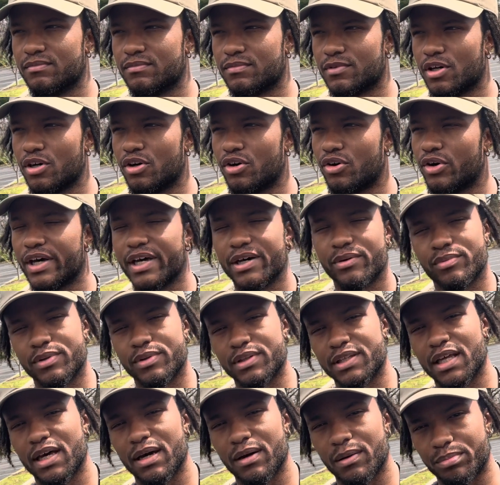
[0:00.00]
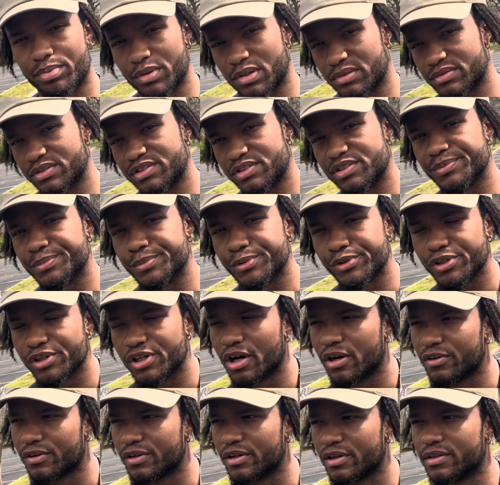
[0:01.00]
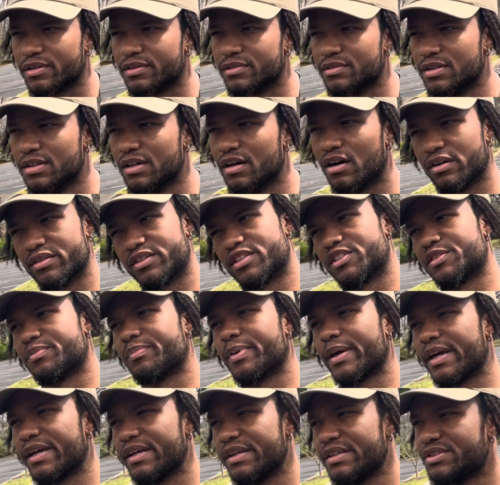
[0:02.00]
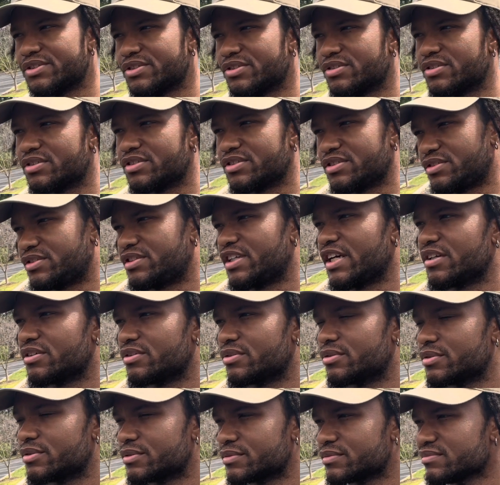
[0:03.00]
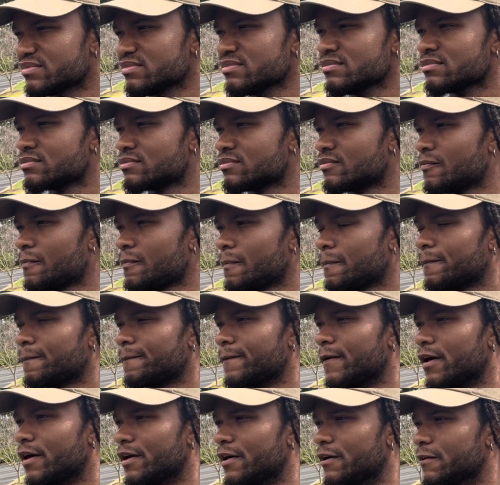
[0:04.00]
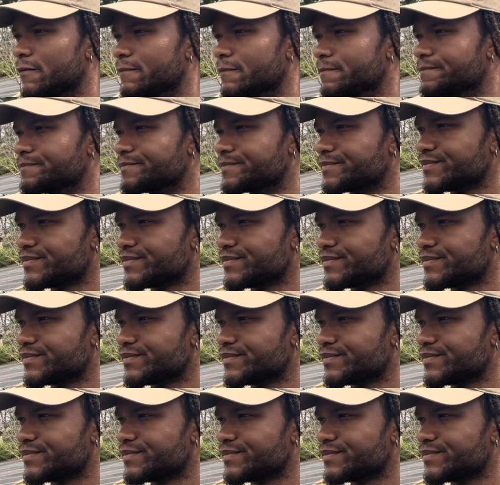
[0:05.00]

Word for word: go ahead with that approach some more on the, on this page or this channel. Um,